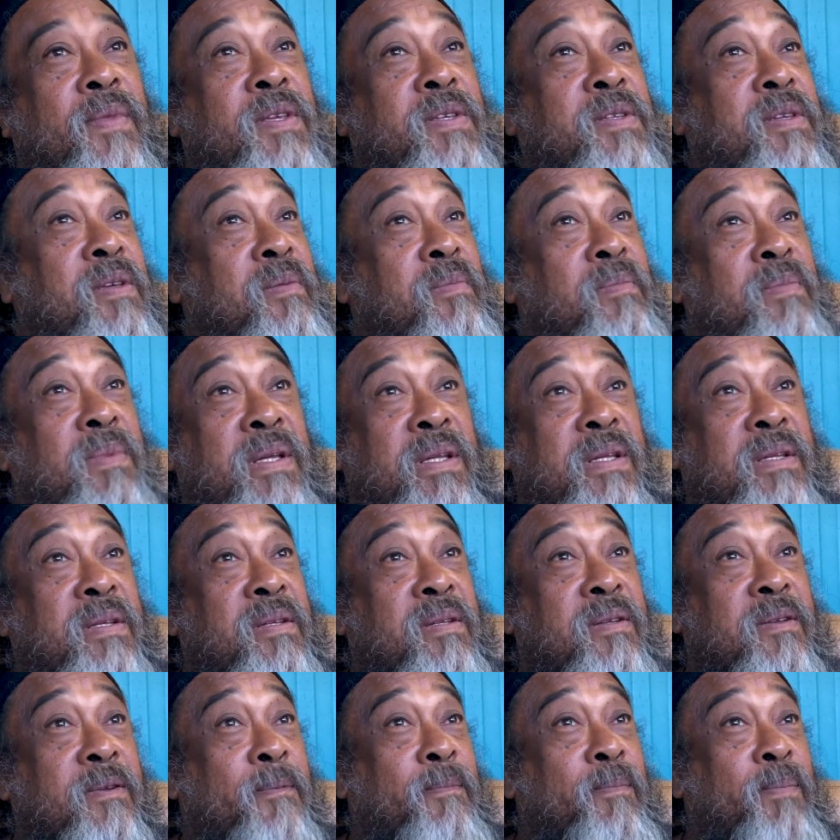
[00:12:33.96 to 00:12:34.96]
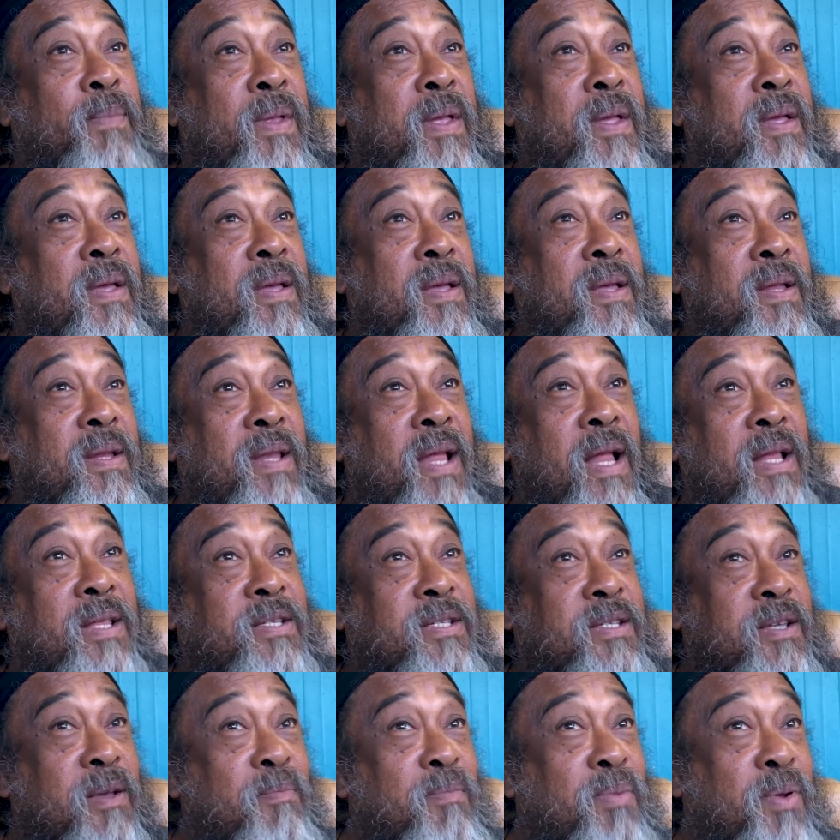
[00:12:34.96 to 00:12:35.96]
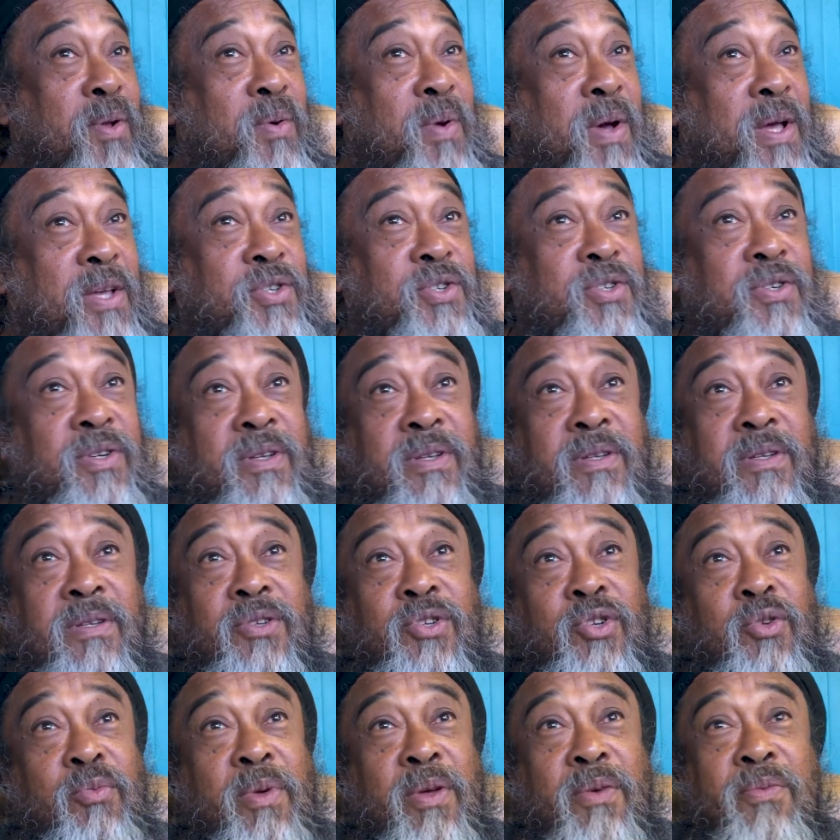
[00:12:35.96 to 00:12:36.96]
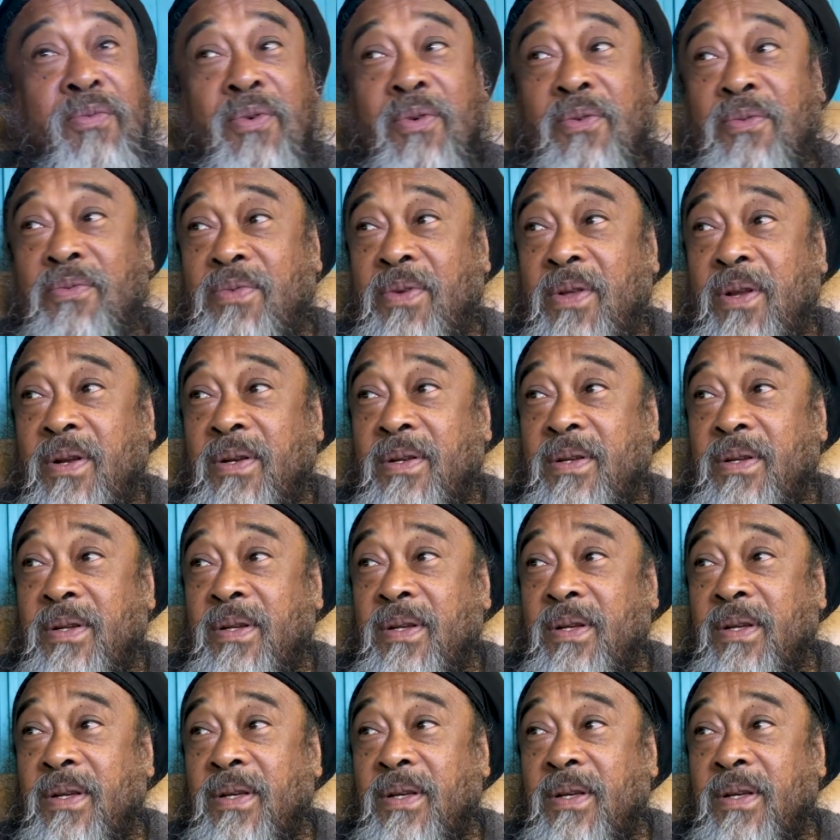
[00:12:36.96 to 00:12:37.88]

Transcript: You see, but that simple question to be fulfilled